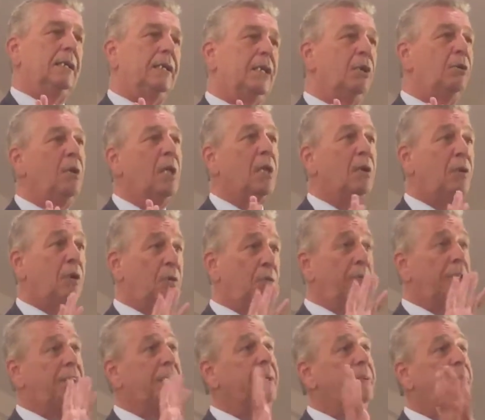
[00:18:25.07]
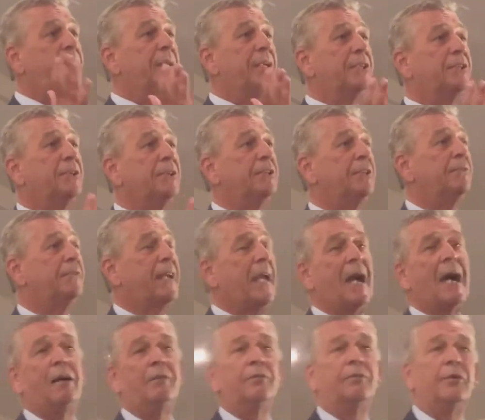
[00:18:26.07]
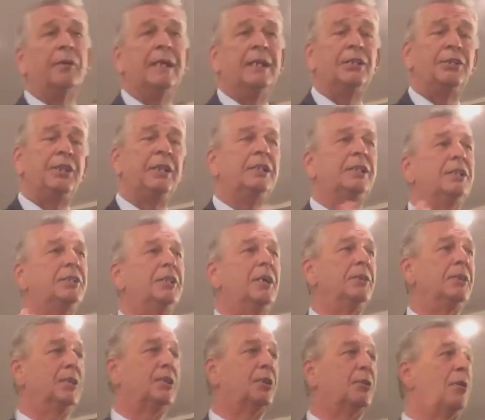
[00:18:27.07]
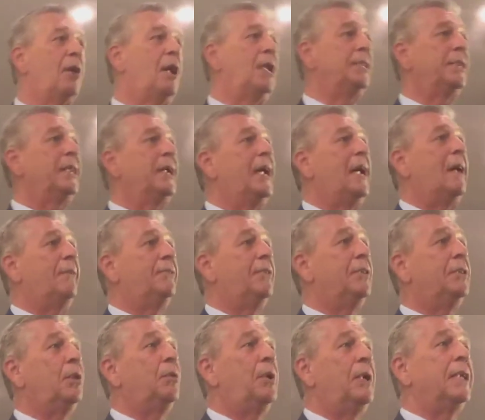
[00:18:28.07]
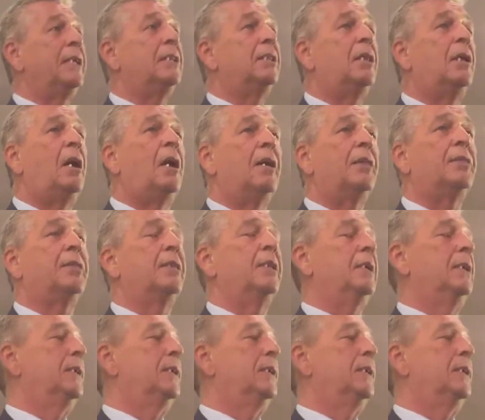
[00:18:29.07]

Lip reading: You know, we see pictures of Calvary and Jesus on the cross that have the loincloth.